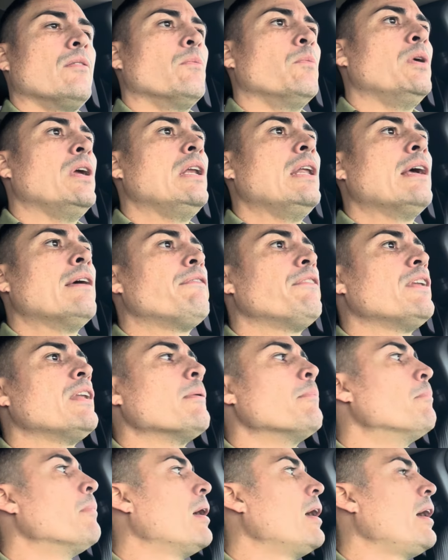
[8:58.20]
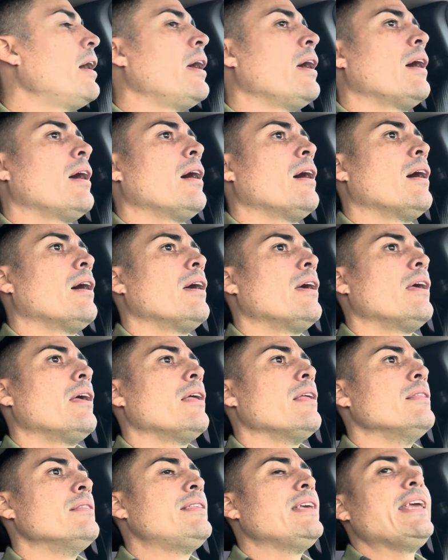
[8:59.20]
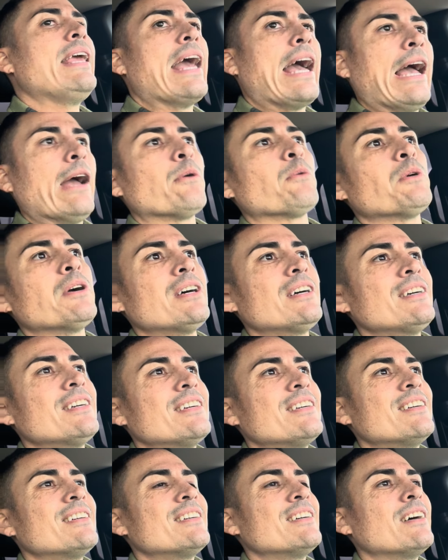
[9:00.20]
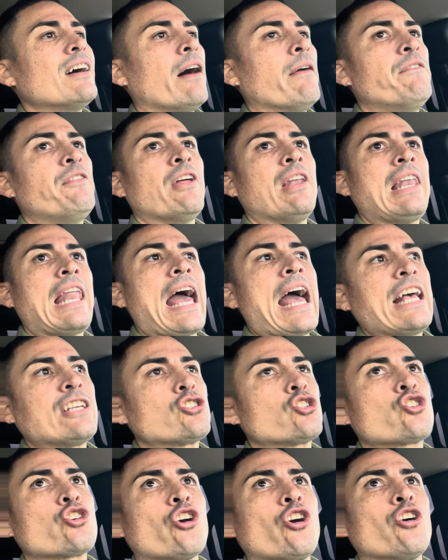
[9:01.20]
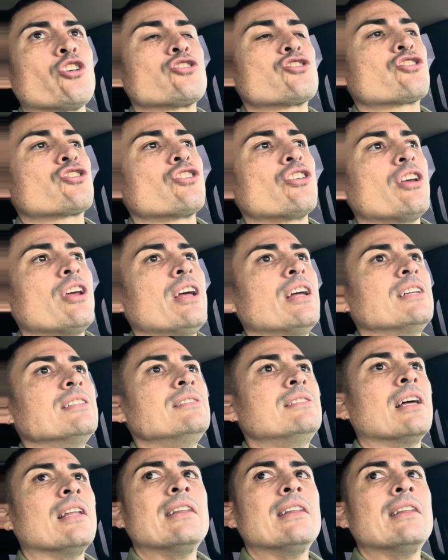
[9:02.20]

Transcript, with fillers: We live in a, uh, uh, the era of the last church, the